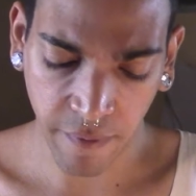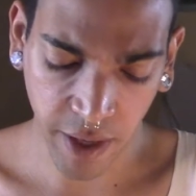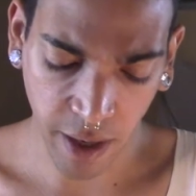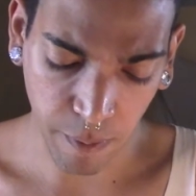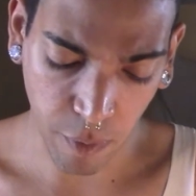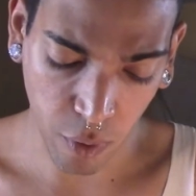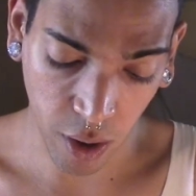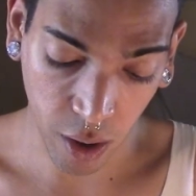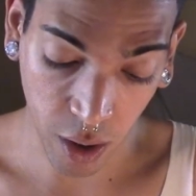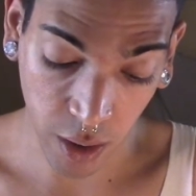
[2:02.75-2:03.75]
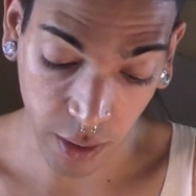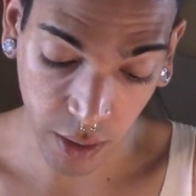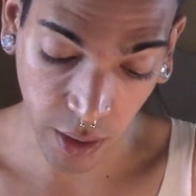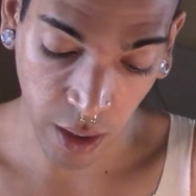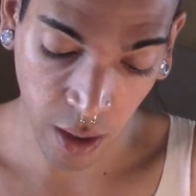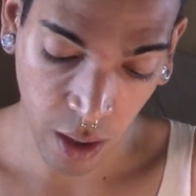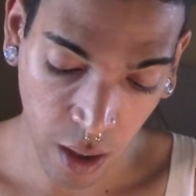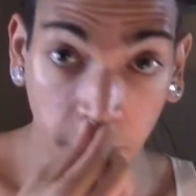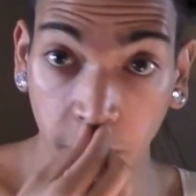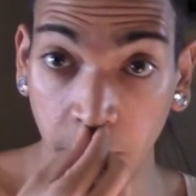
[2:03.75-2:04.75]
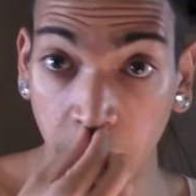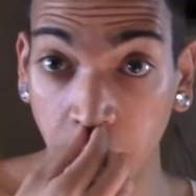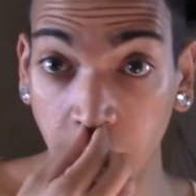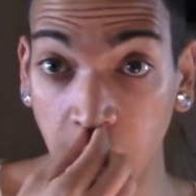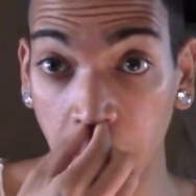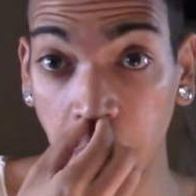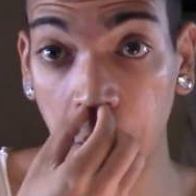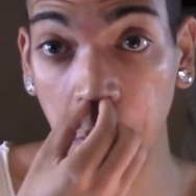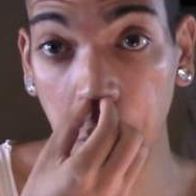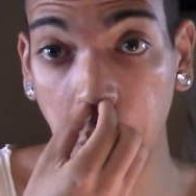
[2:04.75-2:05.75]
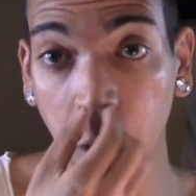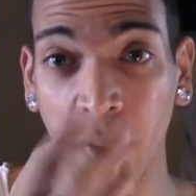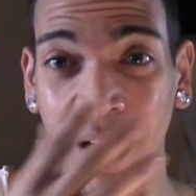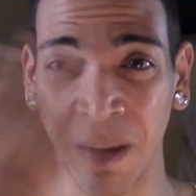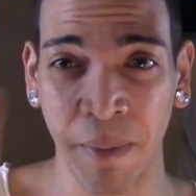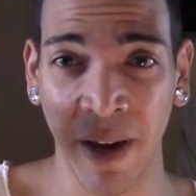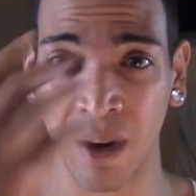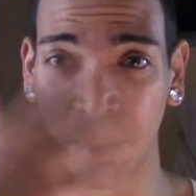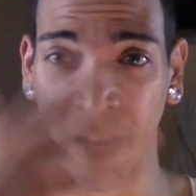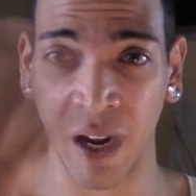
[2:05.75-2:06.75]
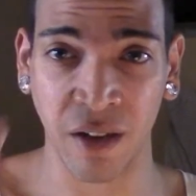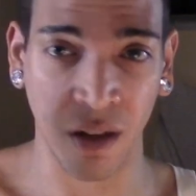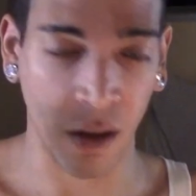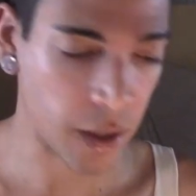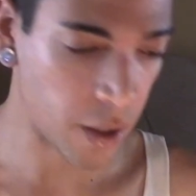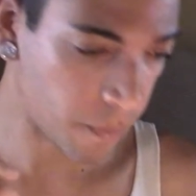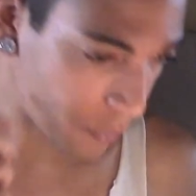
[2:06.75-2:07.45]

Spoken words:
to get more, honestly. Flip up the septum. Don't want to get makeup caked all on it.